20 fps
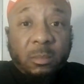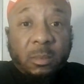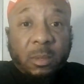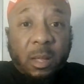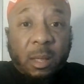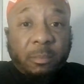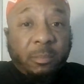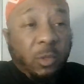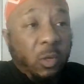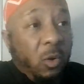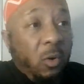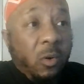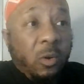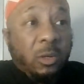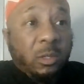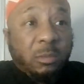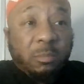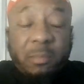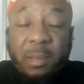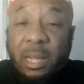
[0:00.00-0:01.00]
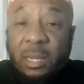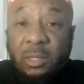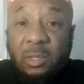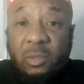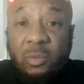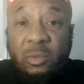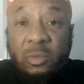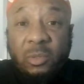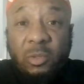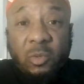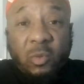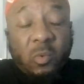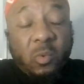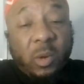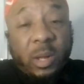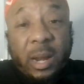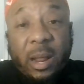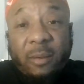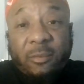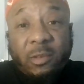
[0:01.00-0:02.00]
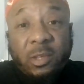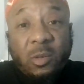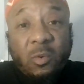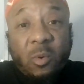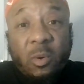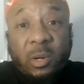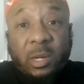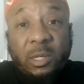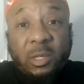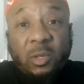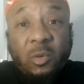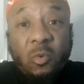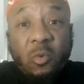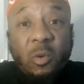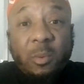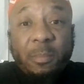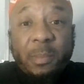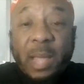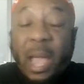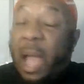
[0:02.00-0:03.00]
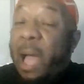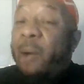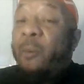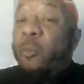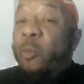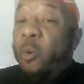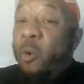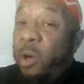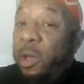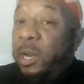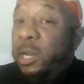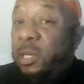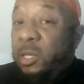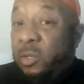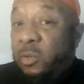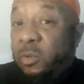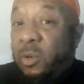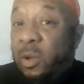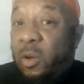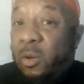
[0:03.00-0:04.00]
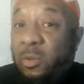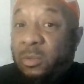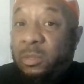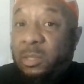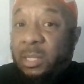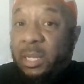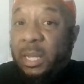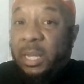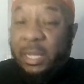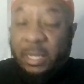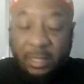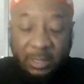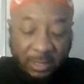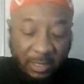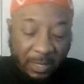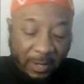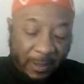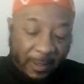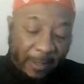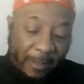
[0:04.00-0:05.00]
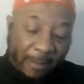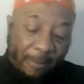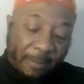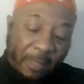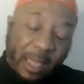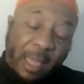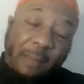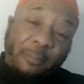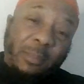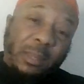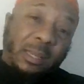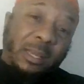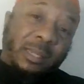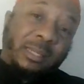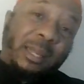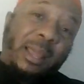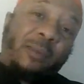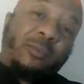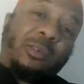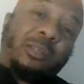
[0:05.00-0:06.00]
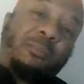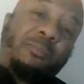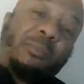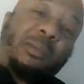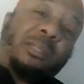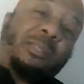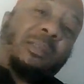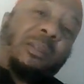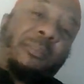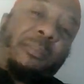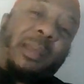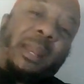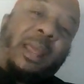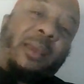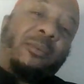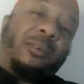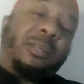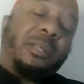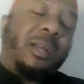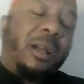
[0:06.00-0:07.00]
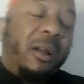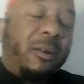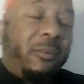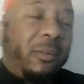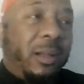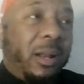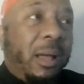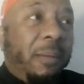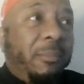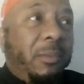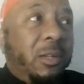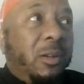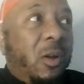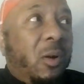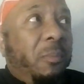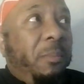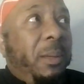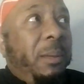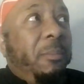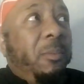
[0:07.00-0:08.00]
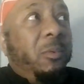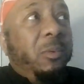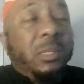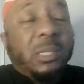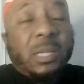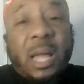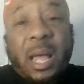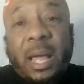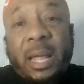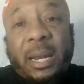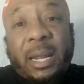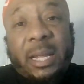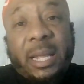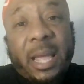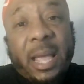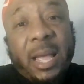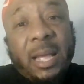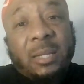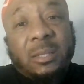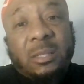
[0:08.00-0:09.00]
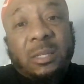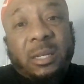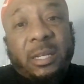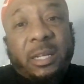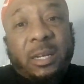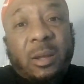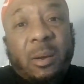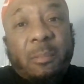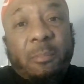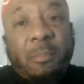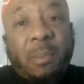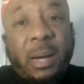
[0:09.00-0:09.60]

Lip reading: I'm yours, man. Do whatever you want to do with me. I want to do those things. And because they was Muslim and they was covered up, people was kind of canceling them.